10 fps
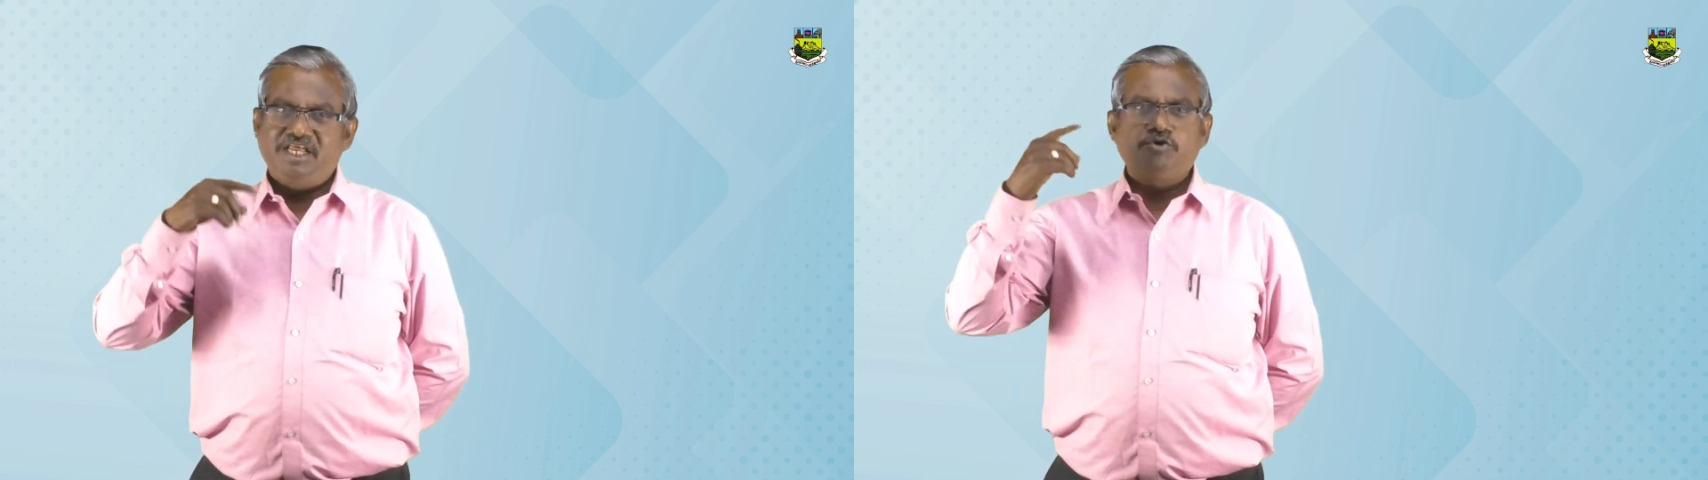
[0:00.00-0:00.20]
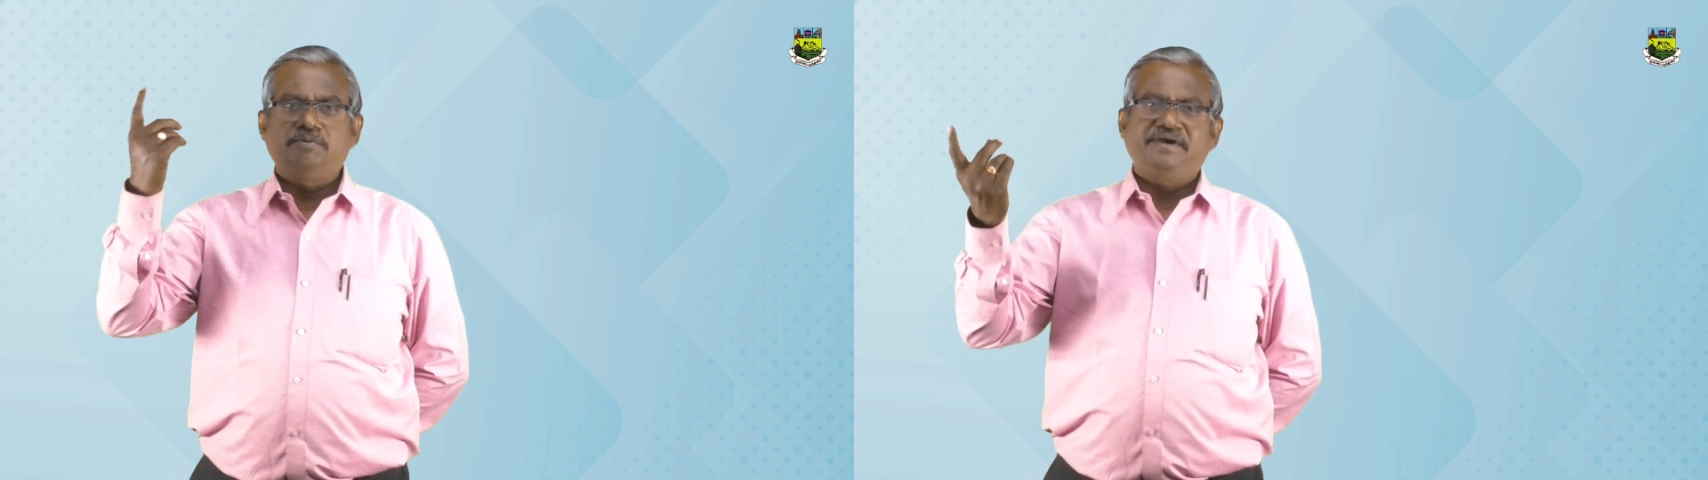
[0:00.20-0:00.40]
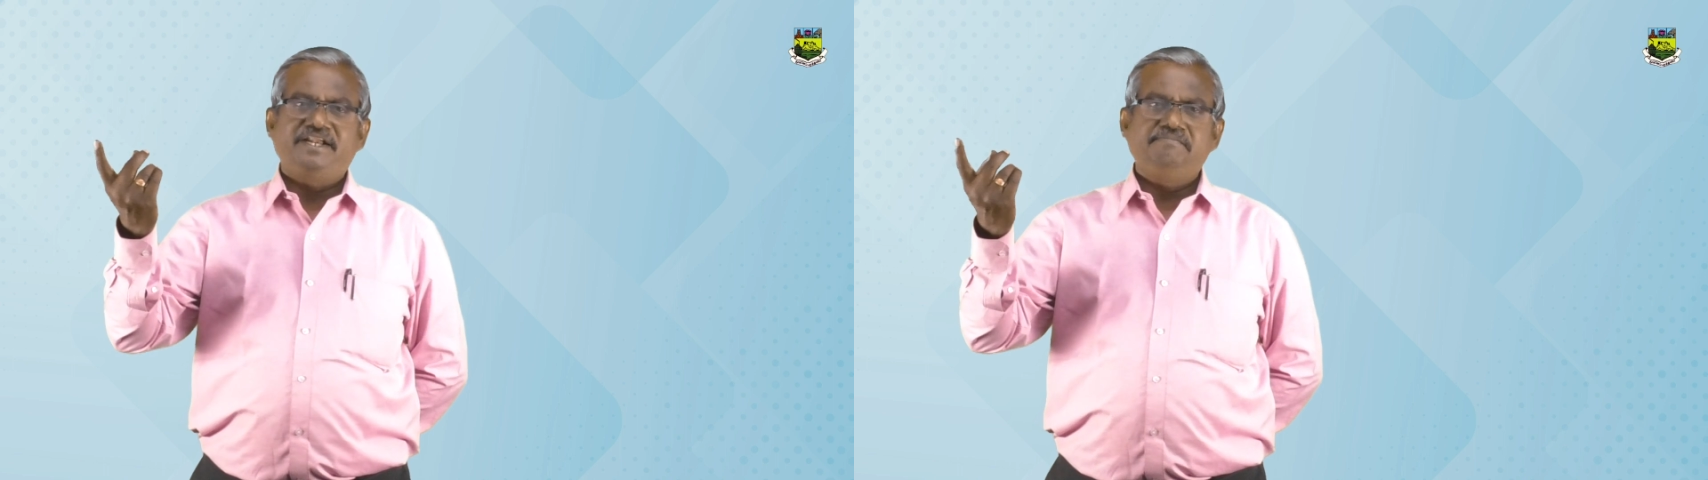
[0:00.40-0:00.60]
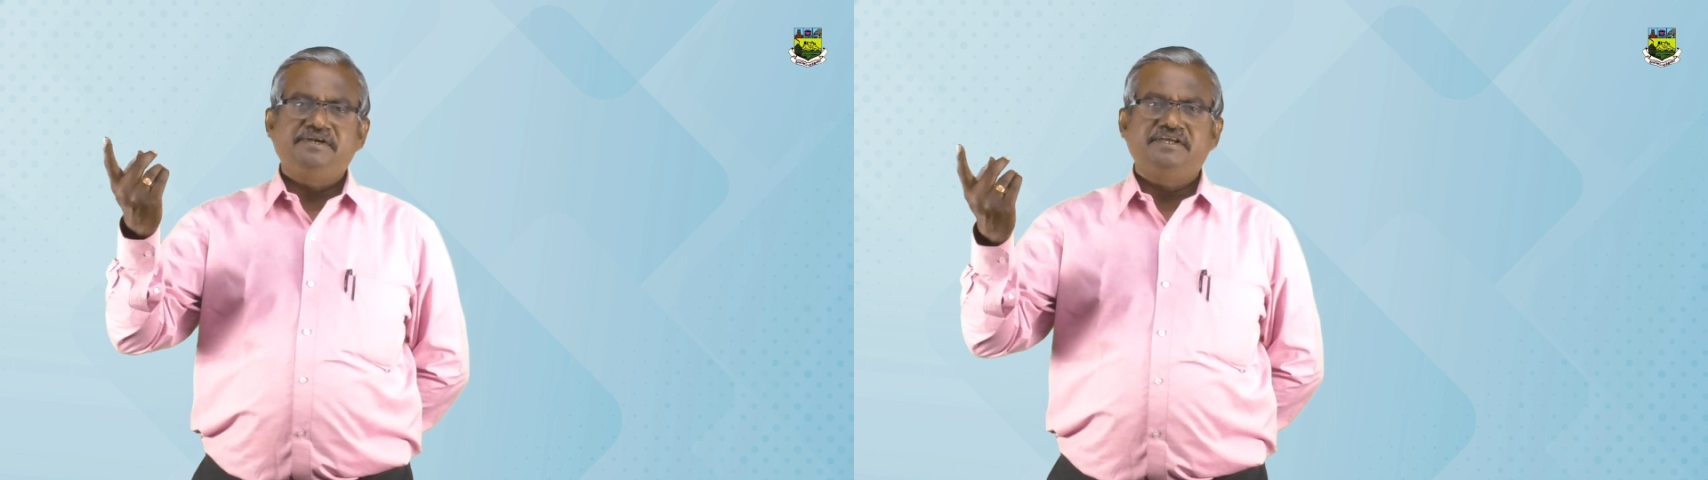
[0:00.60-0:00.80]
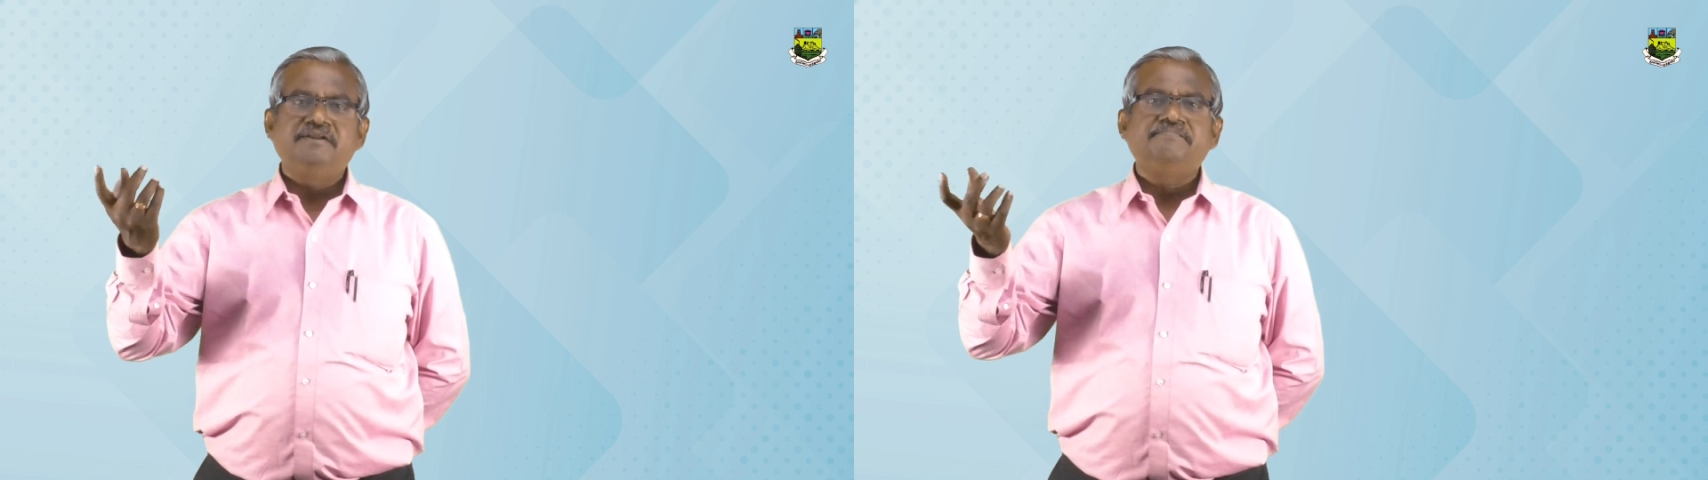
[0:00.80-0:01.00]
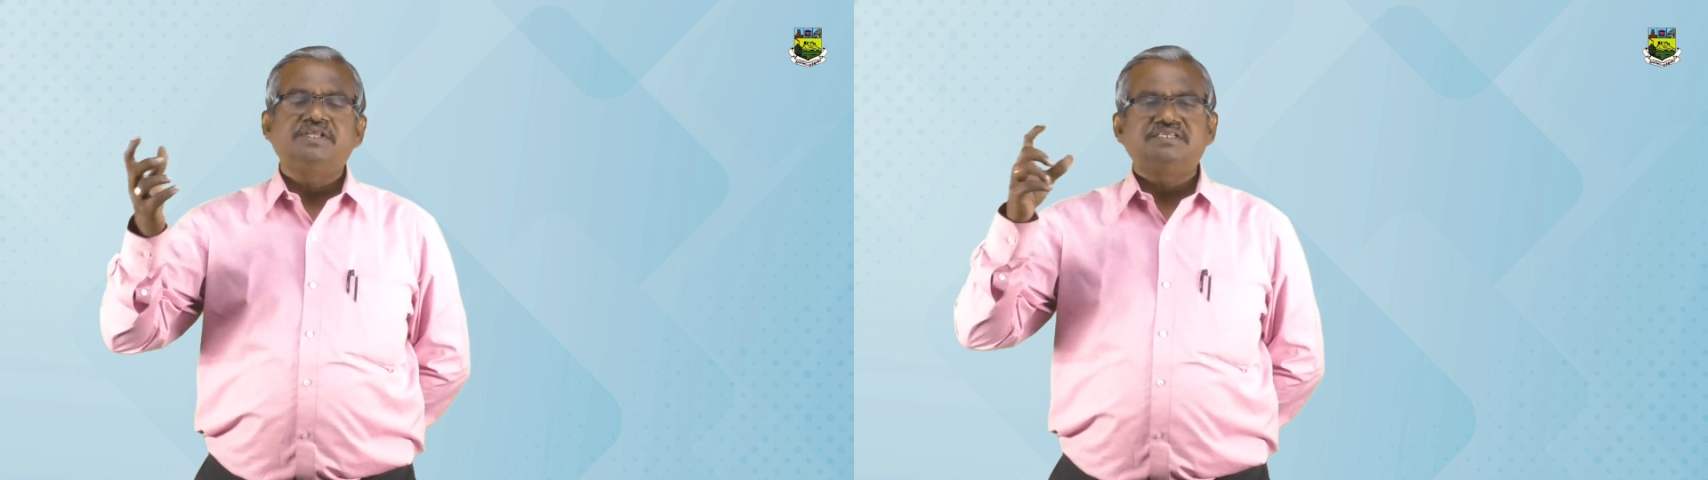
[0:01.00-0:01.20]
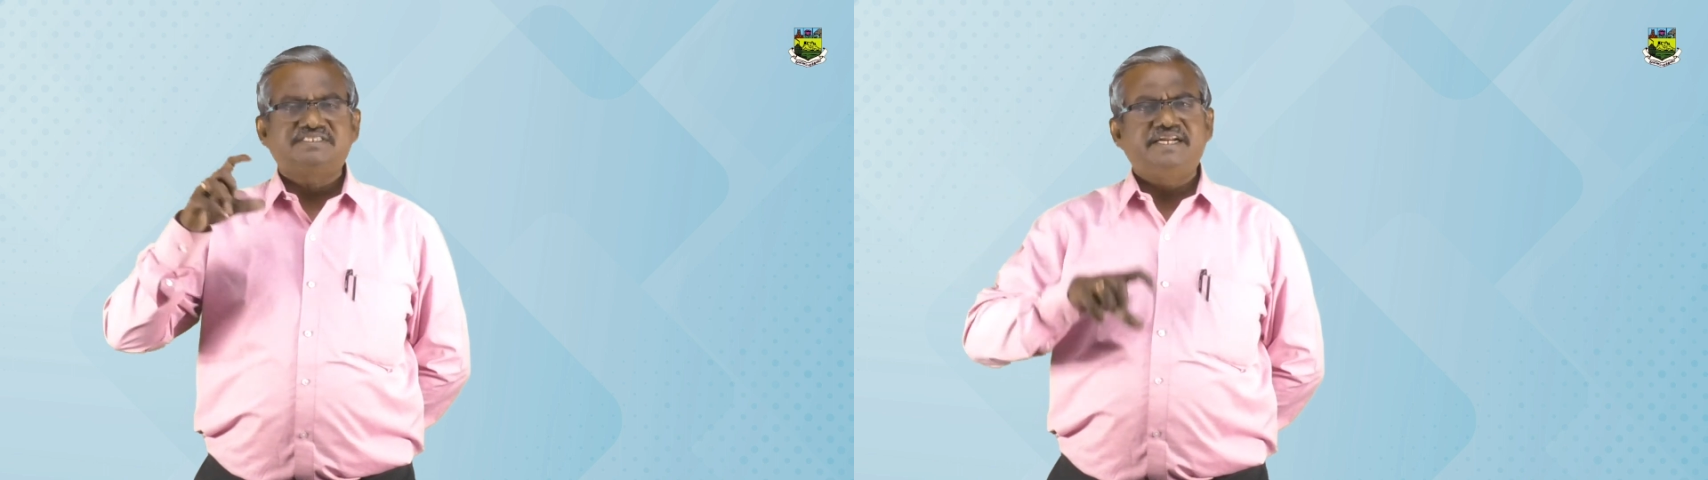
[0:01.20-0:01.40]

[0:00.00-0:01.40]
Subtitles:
Like your parameter,